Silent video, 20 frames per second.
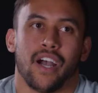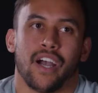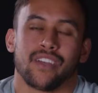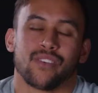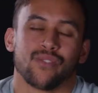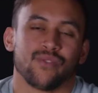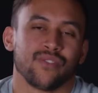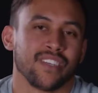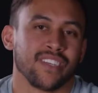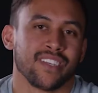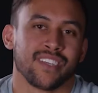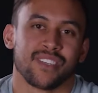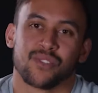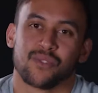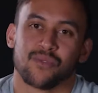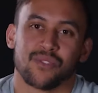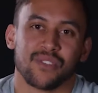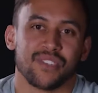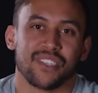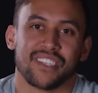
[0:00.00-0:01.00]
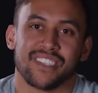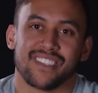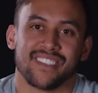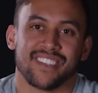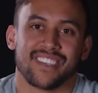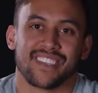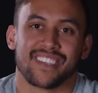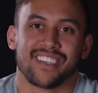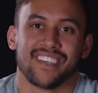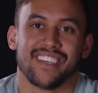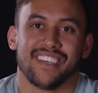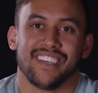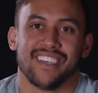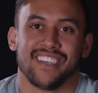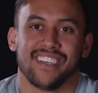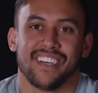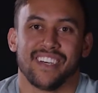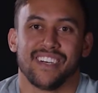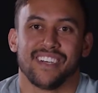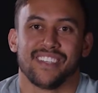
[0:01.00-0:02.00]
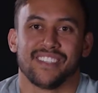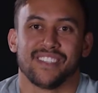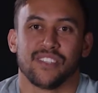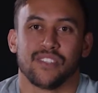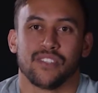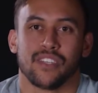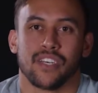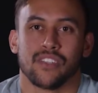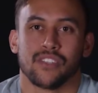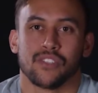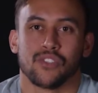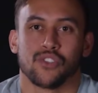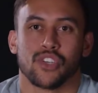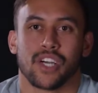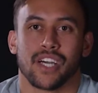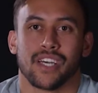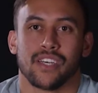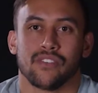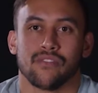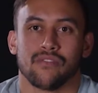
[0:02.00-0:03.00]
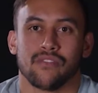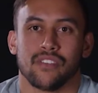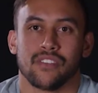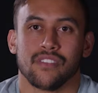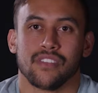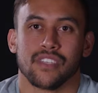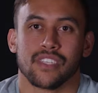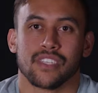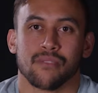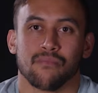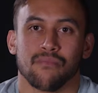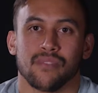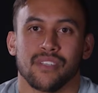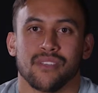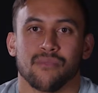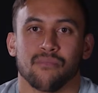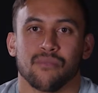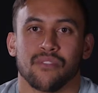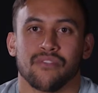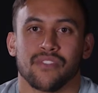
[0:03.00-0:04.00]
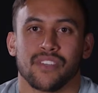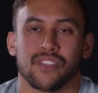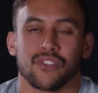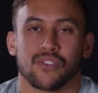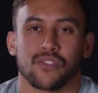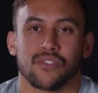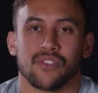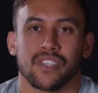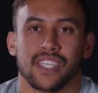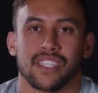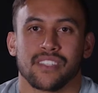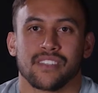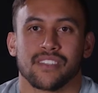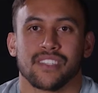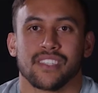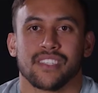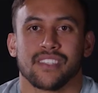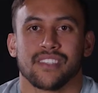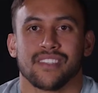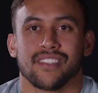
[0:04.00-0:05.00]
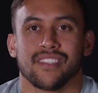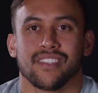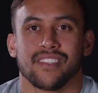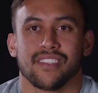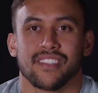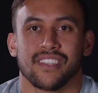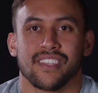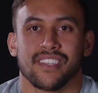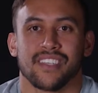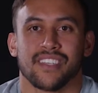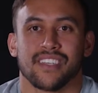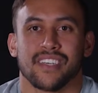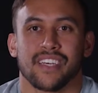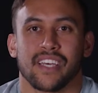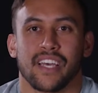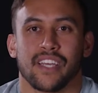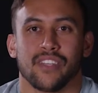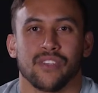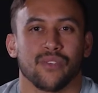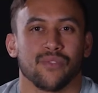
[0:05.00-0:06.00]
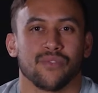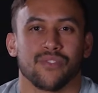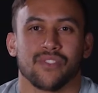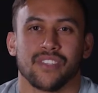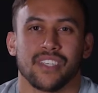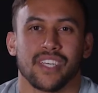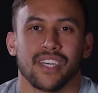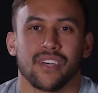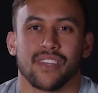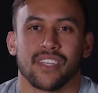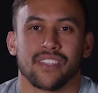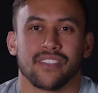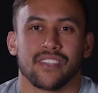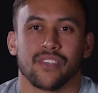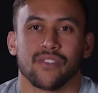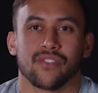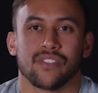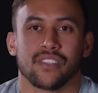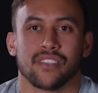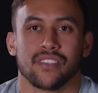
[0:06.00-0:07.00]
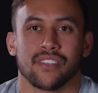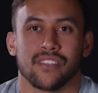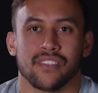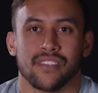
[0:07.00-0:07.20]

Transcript: I don't think it's realistic to tell a child that they can be a professional athlete. I don't see how that's healthy.